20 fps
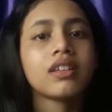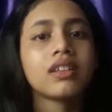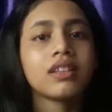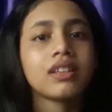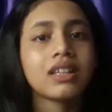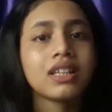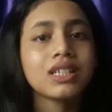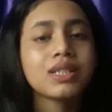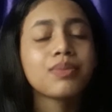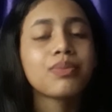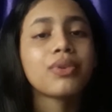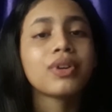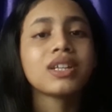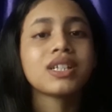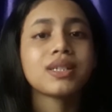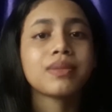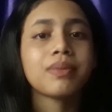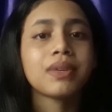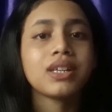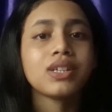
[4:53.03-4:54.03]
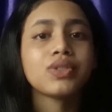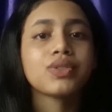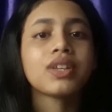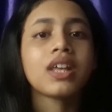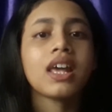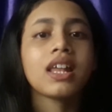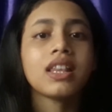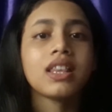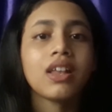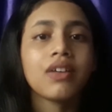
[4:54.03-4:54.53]
This brings me to the
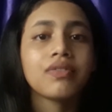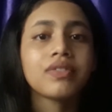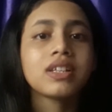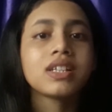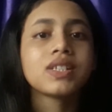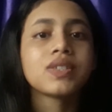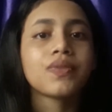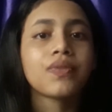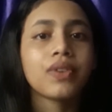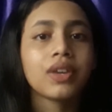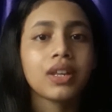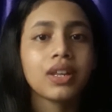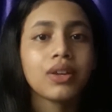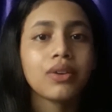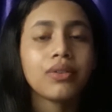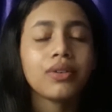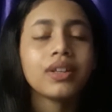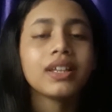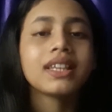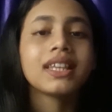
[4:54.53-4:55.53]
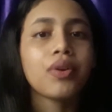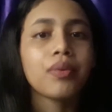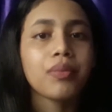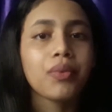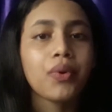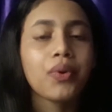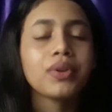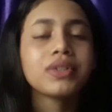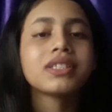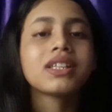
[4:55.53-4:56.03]
end of this video. For
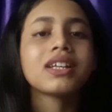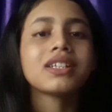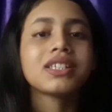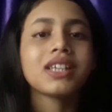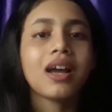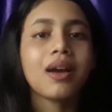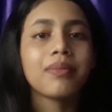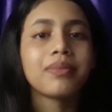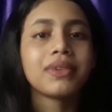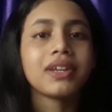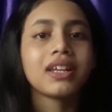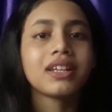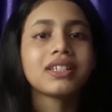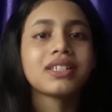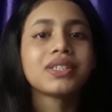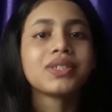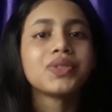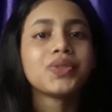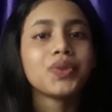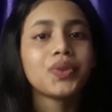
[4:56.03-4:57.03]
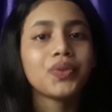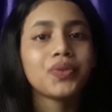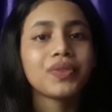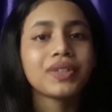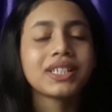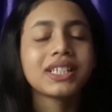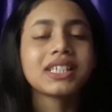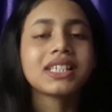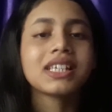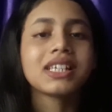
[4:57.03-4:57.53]
more such updates do
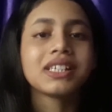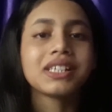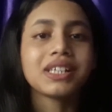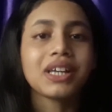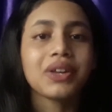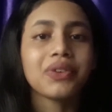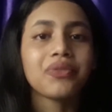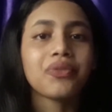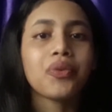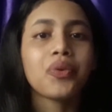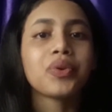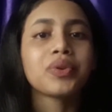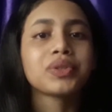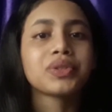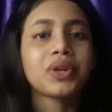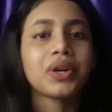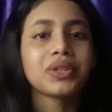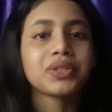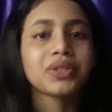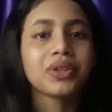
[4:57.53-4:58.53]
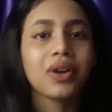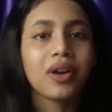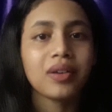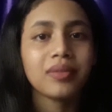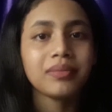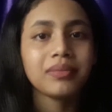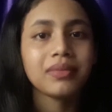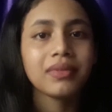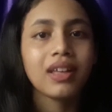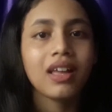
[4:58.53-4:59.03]
visit
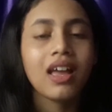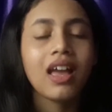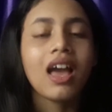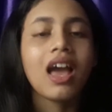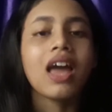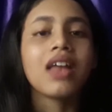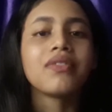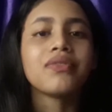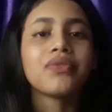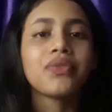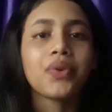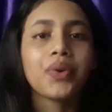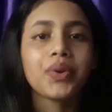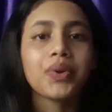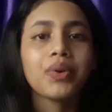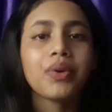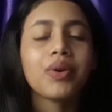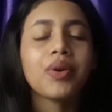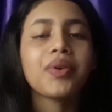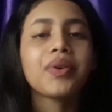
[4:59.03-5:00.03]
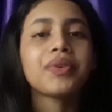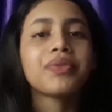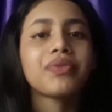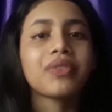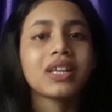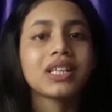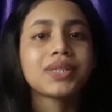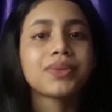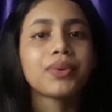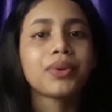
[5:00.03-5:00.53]
indianfolk.com and follow our
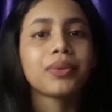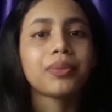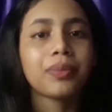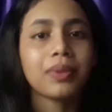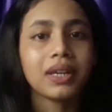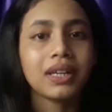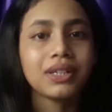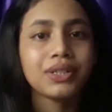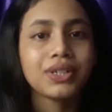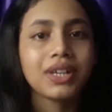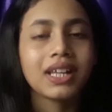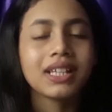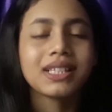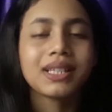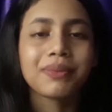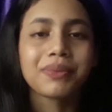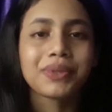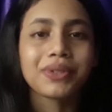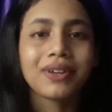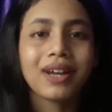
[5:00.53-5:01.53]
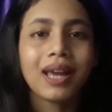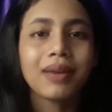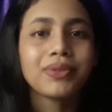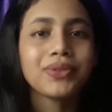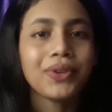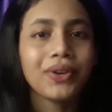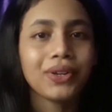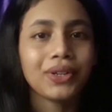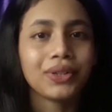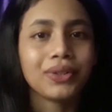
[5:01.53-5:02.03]
Facebook page and subscribe
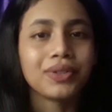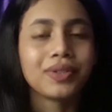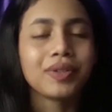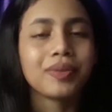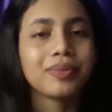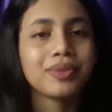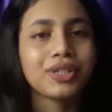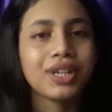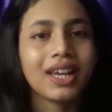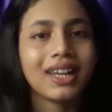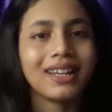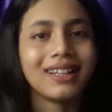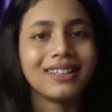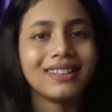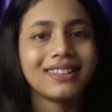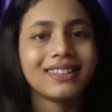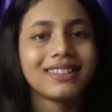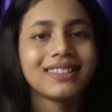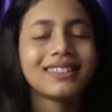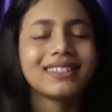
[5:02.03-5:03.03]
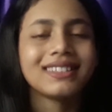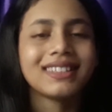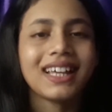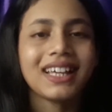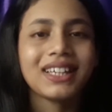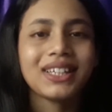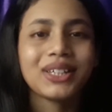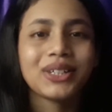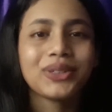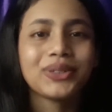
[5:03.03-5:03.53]
to our YouTube channel.
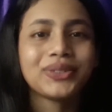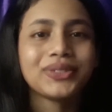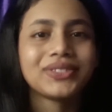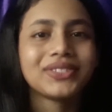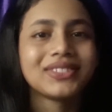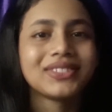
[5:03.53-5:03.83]
Thank you.